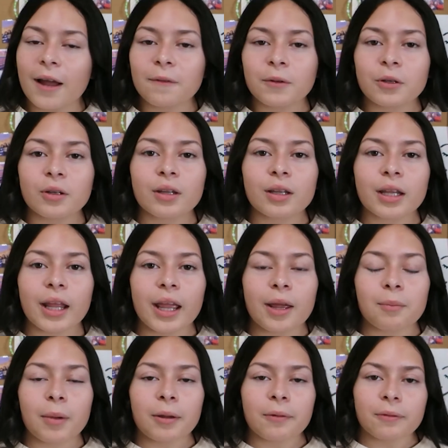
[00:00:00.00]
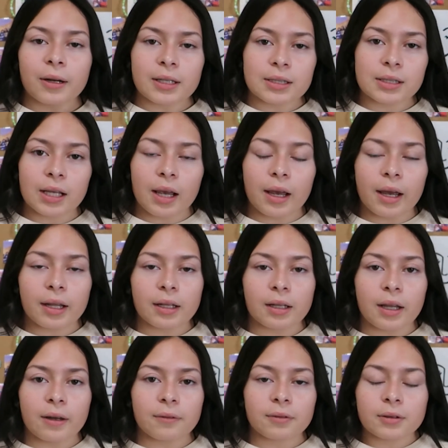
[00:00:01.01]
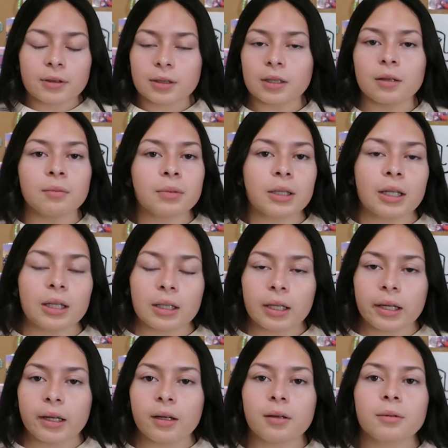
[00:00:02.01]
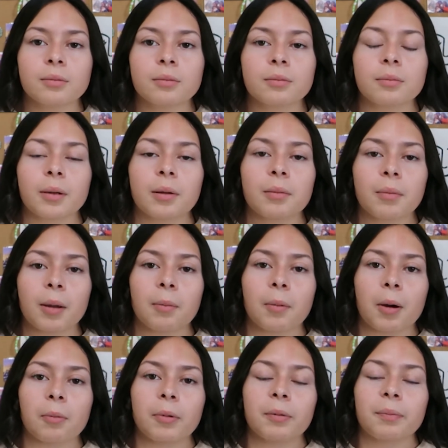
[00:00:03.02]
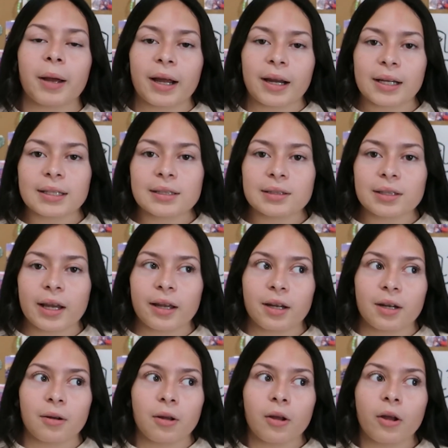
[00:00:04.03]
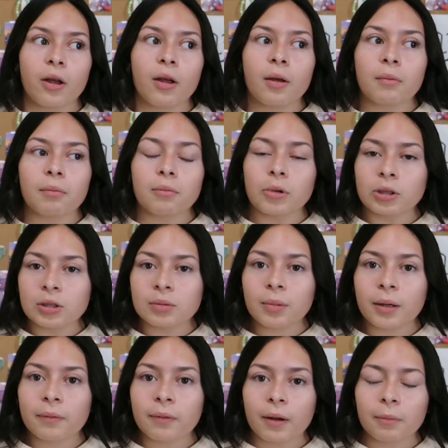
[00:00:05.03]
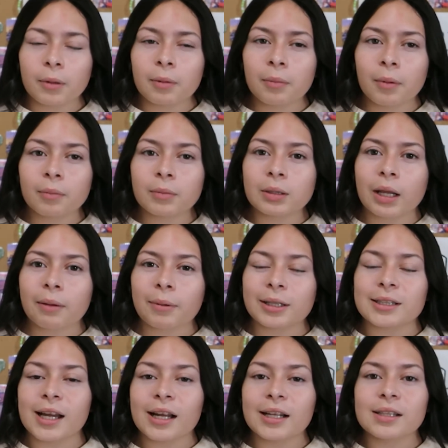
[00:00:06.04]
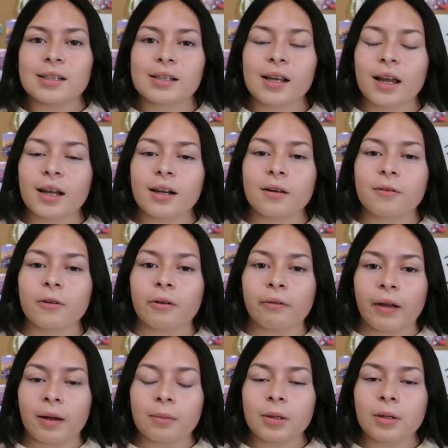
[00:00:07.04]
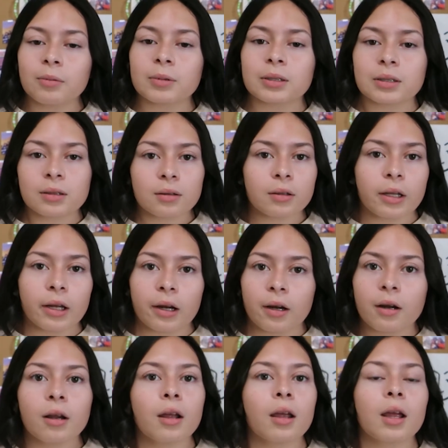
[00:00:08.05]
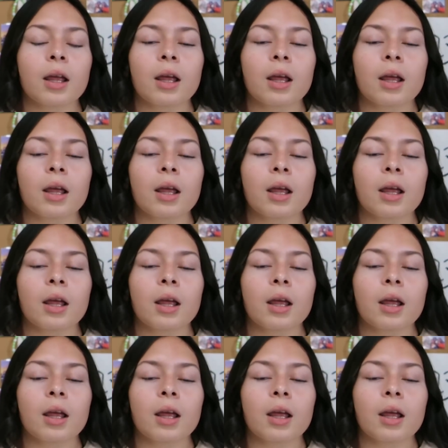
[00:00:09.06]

after my friends had left completely, me and my mom went back inside. And most of my family members, like my dad's side of the family, was still there.